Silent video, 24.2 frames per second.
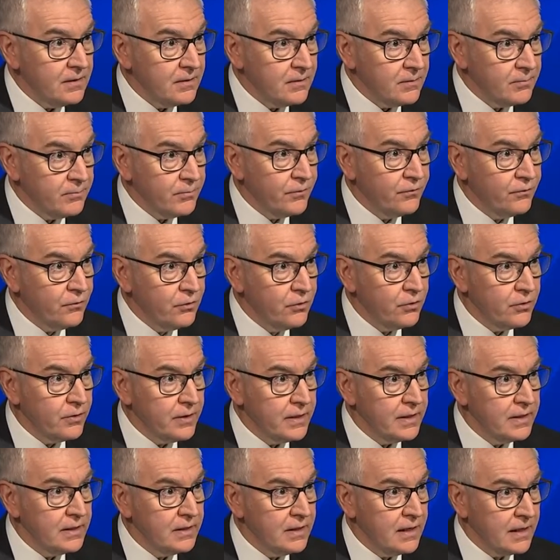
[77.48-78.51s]
before
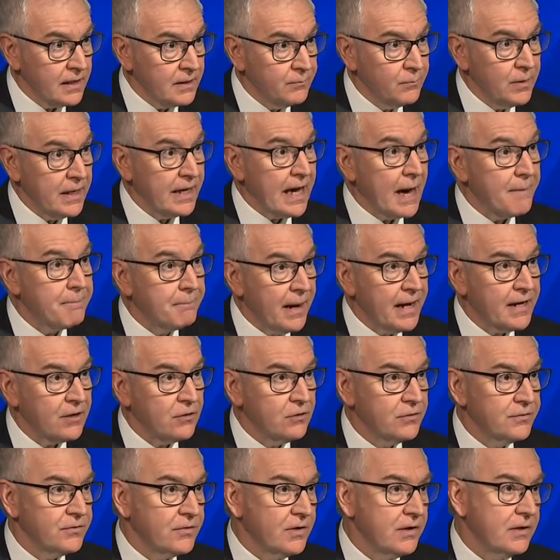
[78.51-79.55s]
we get back
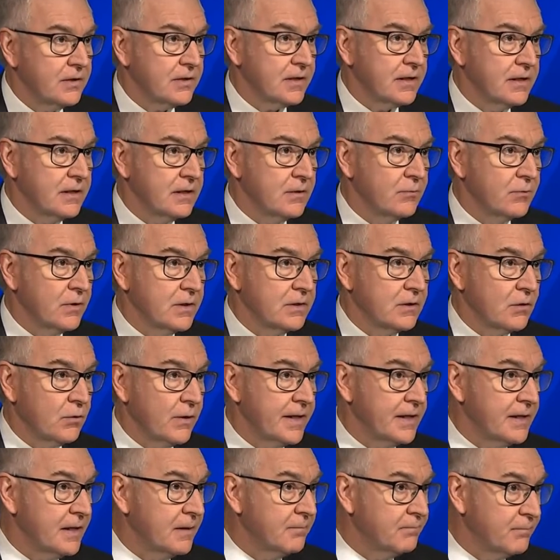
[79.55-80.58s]
on target. We had quite
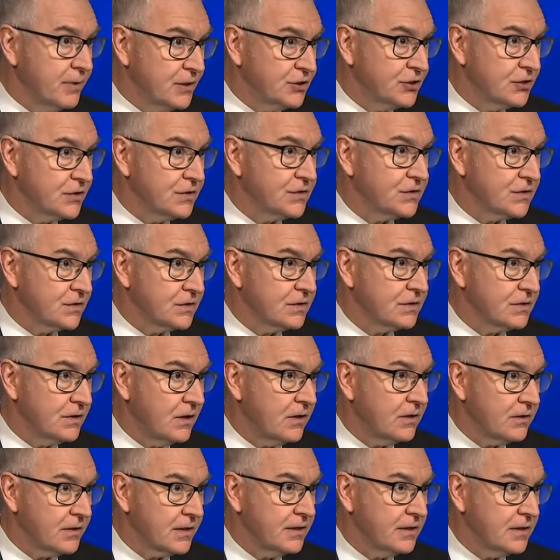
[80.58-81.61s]
an ambitious
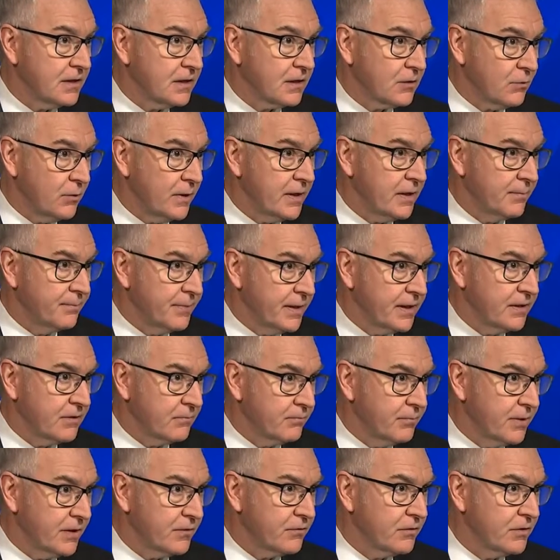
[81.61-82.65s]
target, quite a
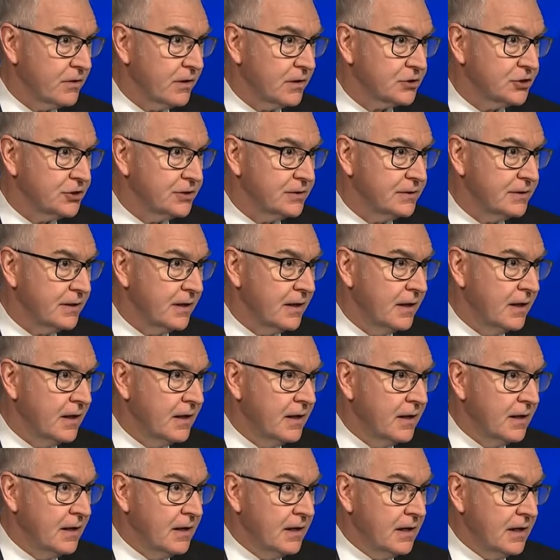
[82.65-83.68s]
big reduction.
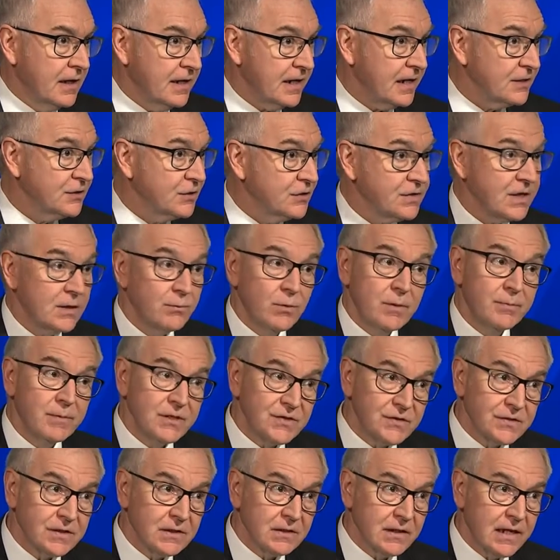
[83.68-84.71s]
And as you say, we
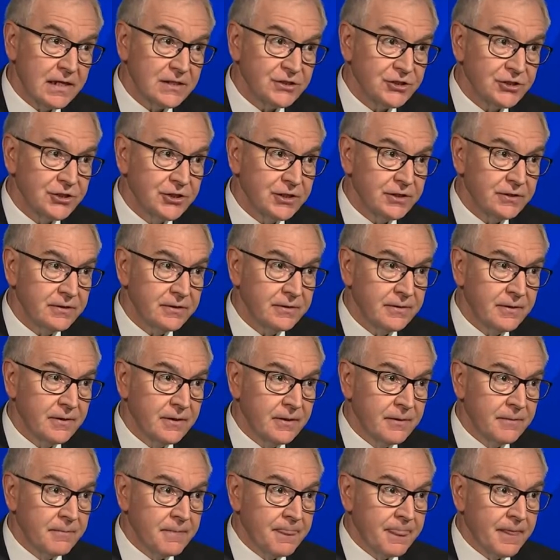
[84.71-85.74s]
missed it last year.
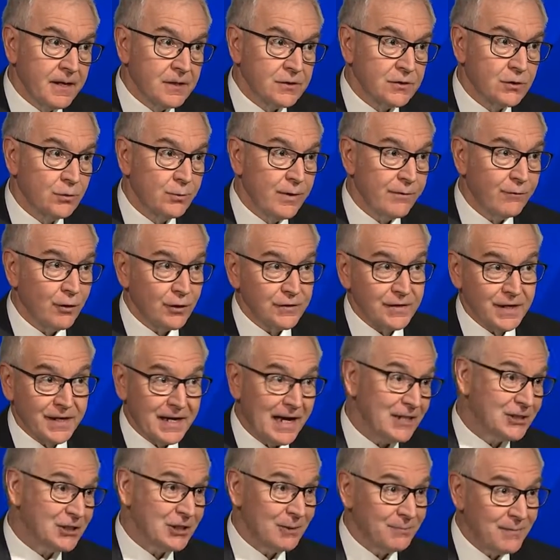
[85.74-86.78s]
So we've got to
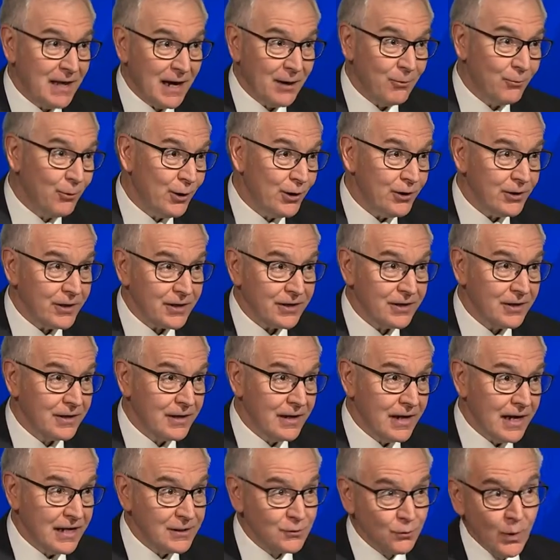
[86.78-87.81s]
catch up that work,
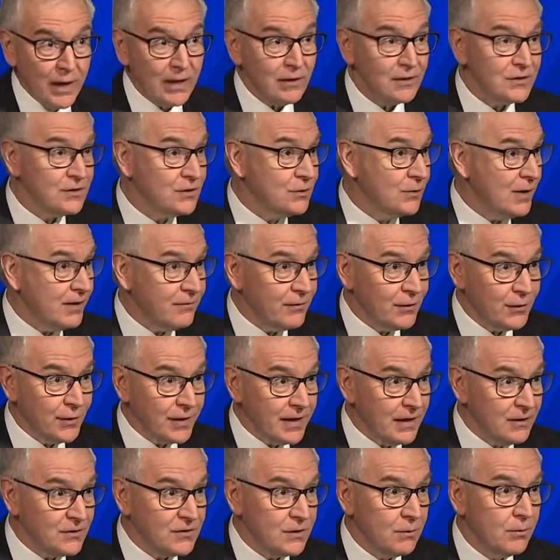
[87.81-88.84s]
as well as do everything
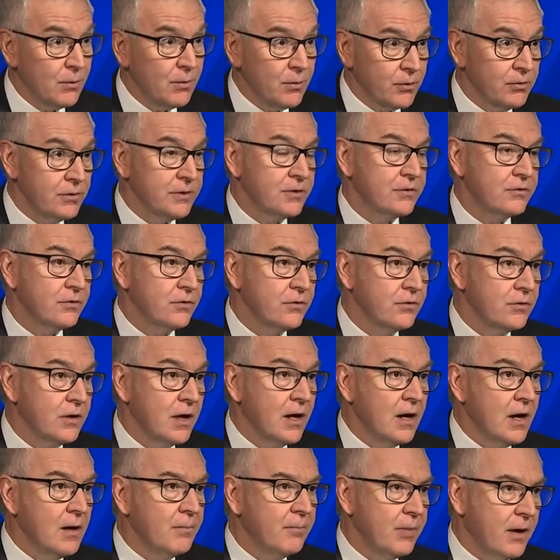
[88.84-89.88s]
else that we were going to do.
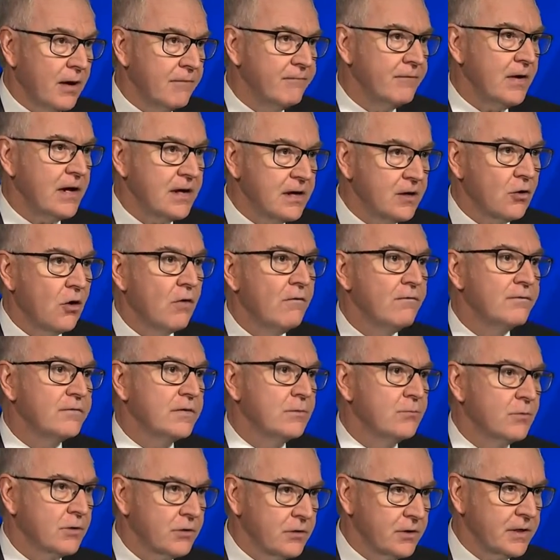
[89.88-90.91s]
But I'm very confident
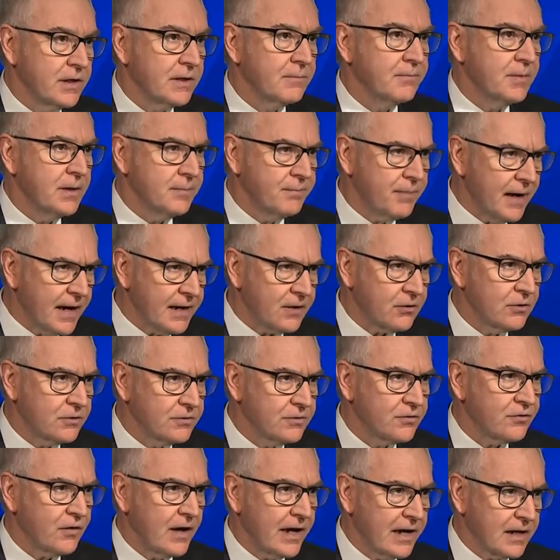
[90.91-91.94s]
we're going to be back on
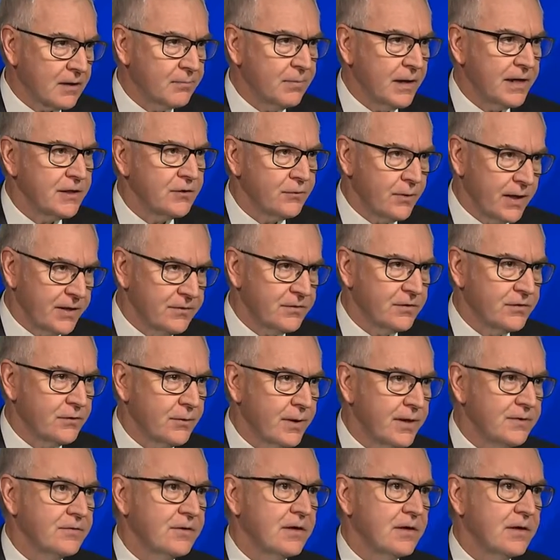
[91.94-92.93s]
track by 2020.